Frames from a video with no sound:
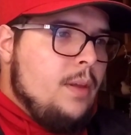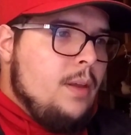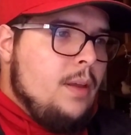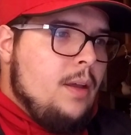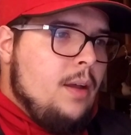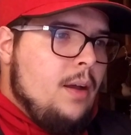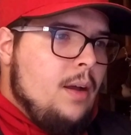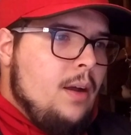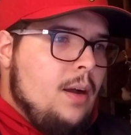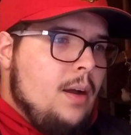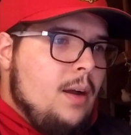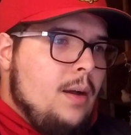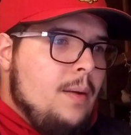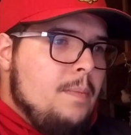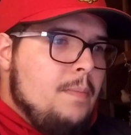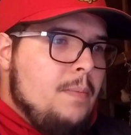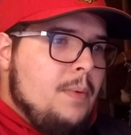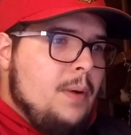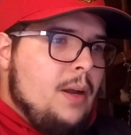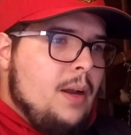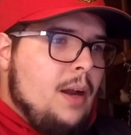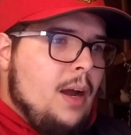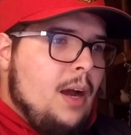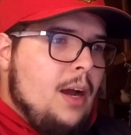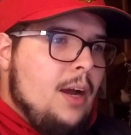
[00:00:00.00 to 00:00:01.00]

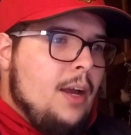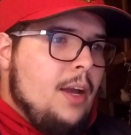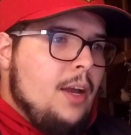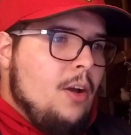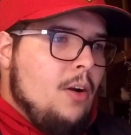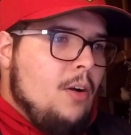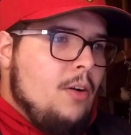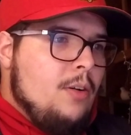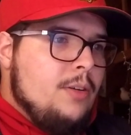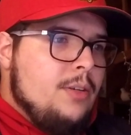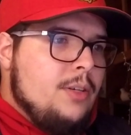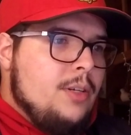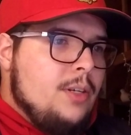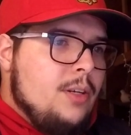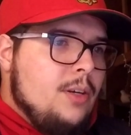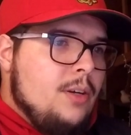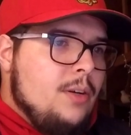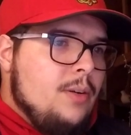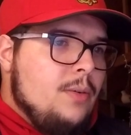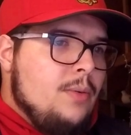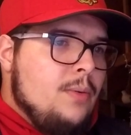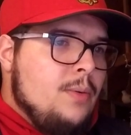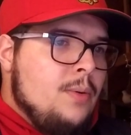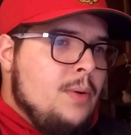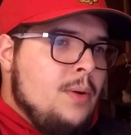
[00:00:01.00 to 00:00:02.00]
But I
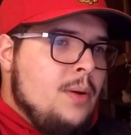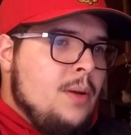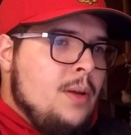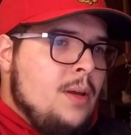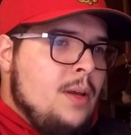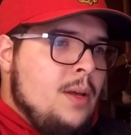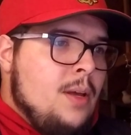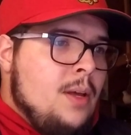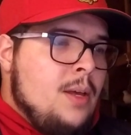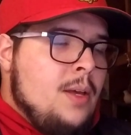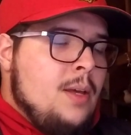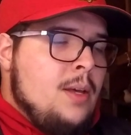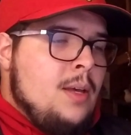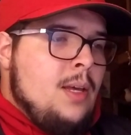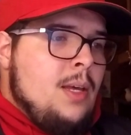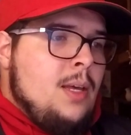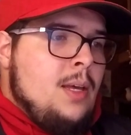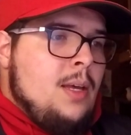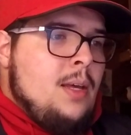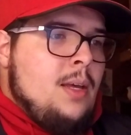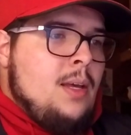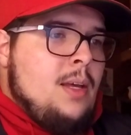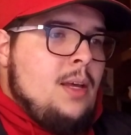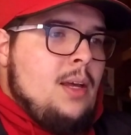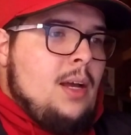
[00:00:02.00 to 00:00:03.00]
also
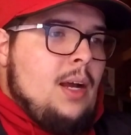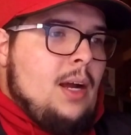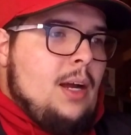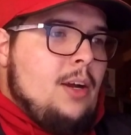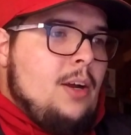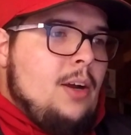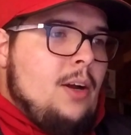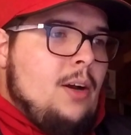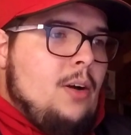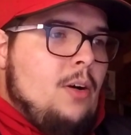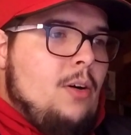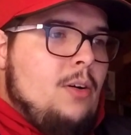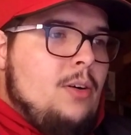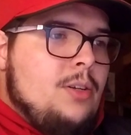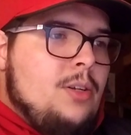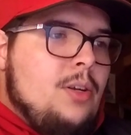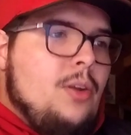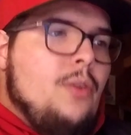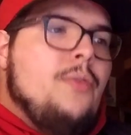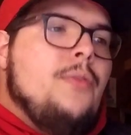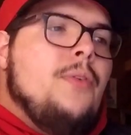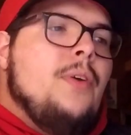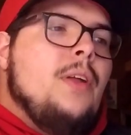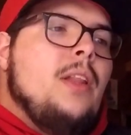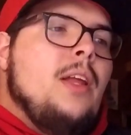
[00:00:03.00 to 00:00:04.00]

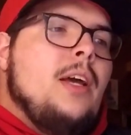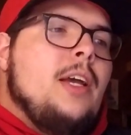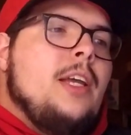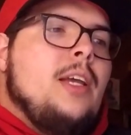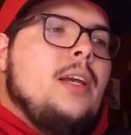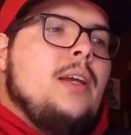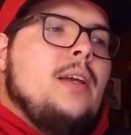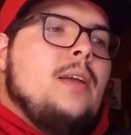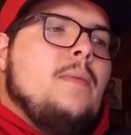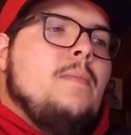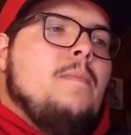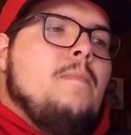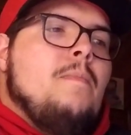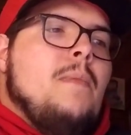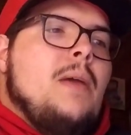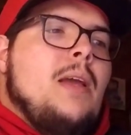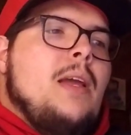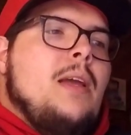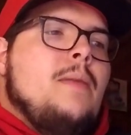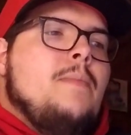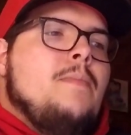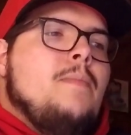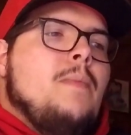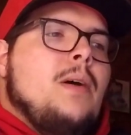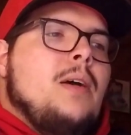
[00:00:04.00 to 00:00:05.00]
feel like it
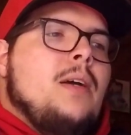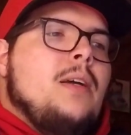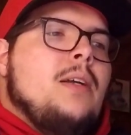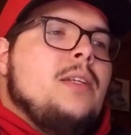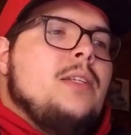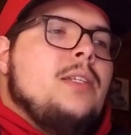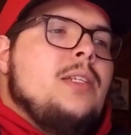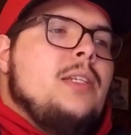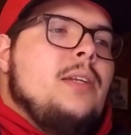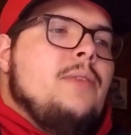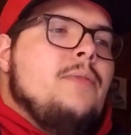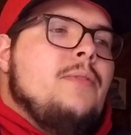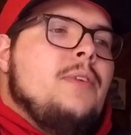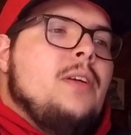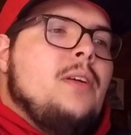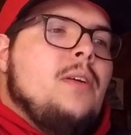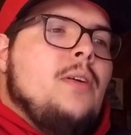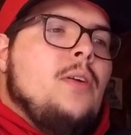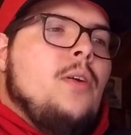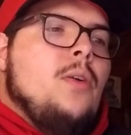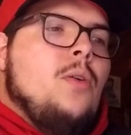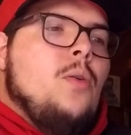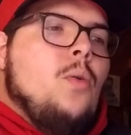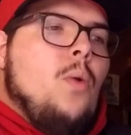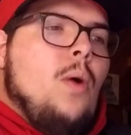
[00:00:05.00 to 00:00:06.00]
made my
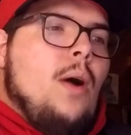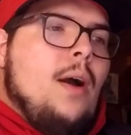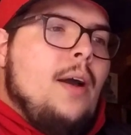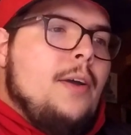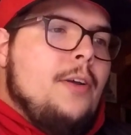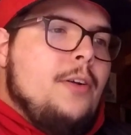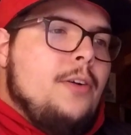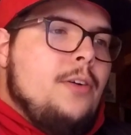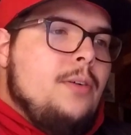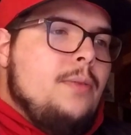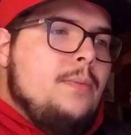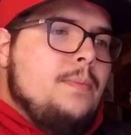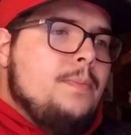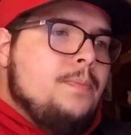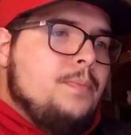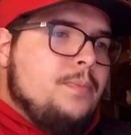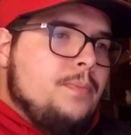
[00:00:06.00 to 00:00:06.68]
Civic quieter.